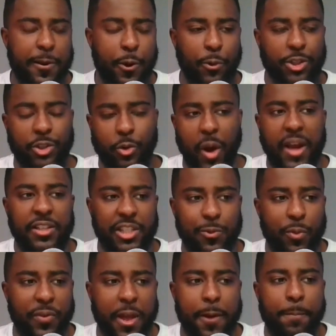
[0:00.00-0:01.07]
what's crazy
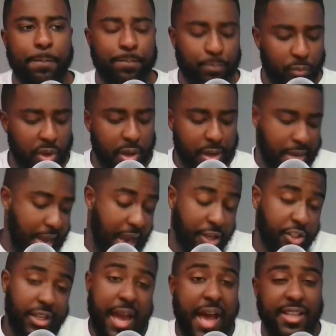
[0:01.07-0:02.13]
with him, he
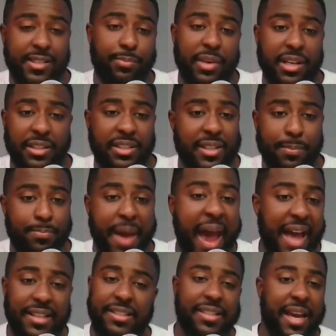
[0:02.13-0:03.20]
actually hasn't been a
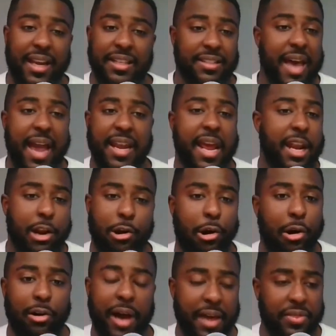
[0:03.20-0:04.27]
bad second tight end at
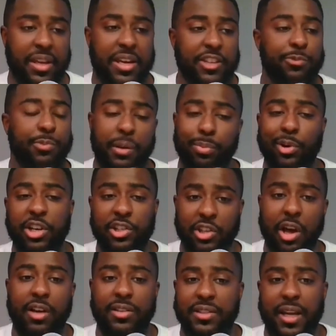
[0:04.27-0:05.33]
all. I think he's been a pretty
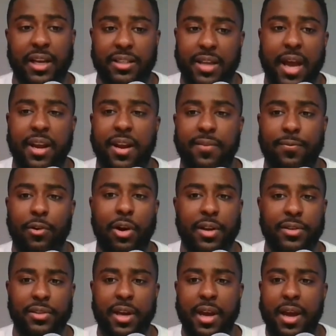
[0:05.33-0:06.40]
solid second tight end for
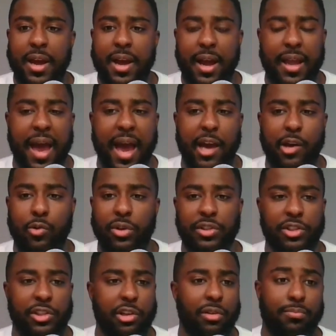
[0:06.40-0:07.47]
us, a guy who can
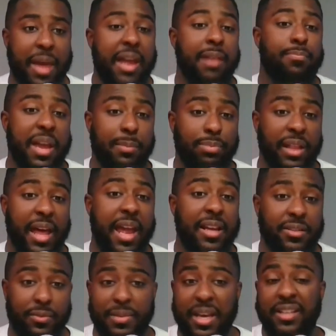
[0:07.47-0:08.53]
still make big
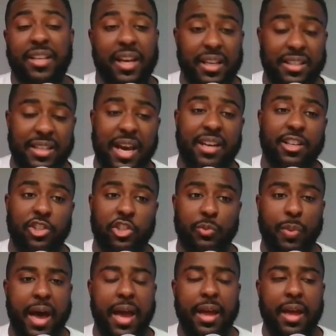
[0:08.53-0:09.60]
plays from that second tight end
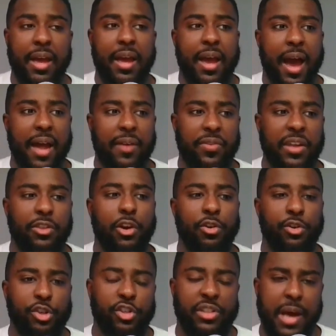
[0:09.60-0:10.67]
spot. I think there
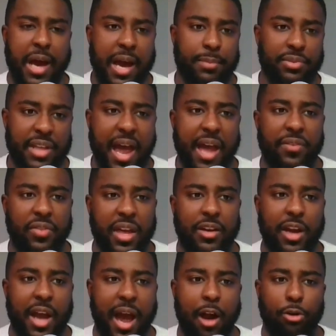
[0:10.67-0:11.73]
are just times that I
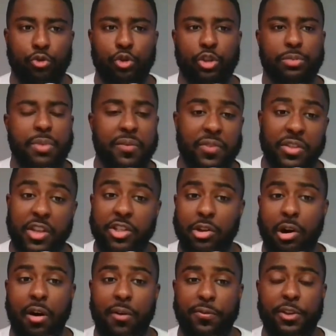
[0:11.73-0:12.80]
think Arthur Smith in this
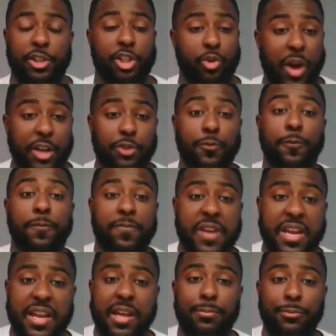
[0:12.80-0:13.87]
offense tried to
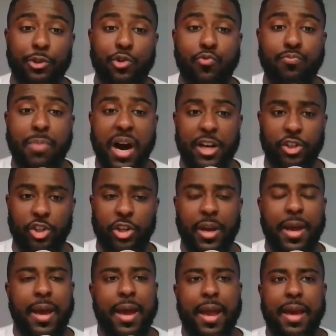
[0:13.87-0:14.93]
feed him too much,
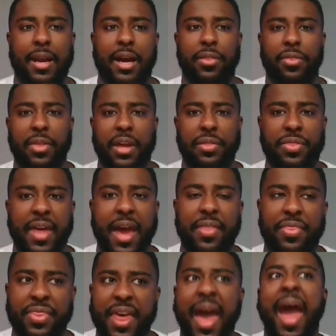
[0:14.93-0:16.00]
and I think
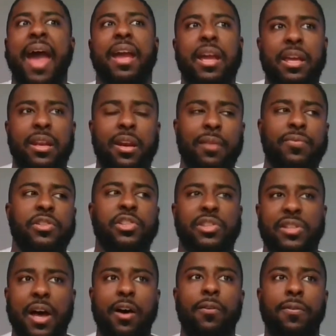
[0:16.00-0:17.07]
that in and of
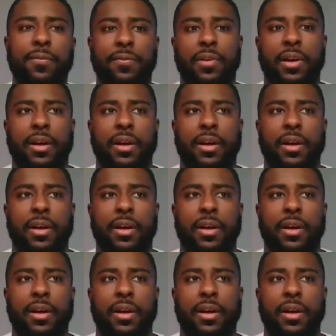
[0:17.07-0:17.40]
itself,